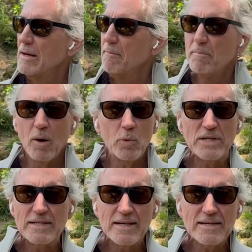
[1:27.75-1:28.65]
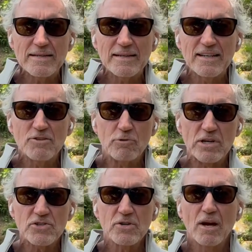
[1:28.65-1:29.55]
But we didn't
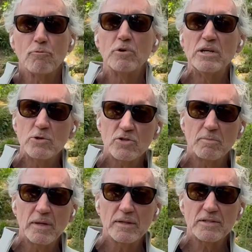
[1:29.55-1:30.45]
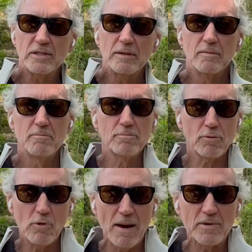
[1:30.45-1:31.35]
address reusability,
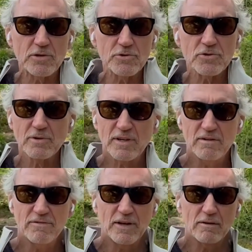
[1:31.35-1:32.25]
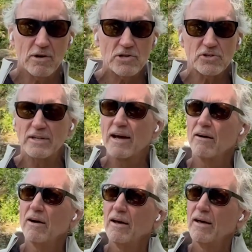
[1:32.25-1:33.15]
parameters, configuration.
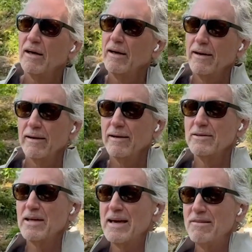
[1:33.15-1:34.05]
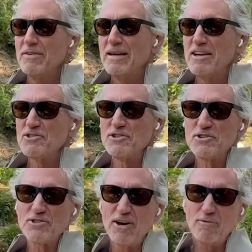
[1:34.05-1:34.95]
Now, in aviation
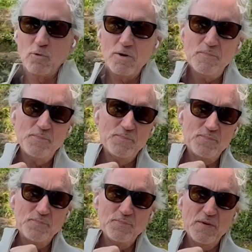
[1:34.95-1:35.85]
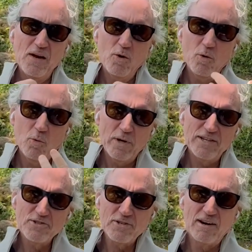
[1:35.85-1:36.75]
software, what
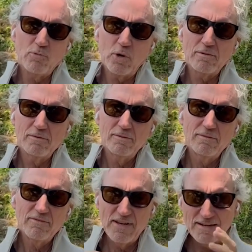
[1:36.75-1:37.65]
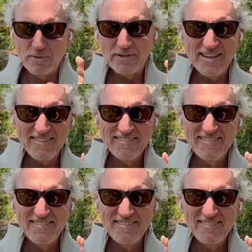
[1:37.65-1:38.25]
is software? Think about that.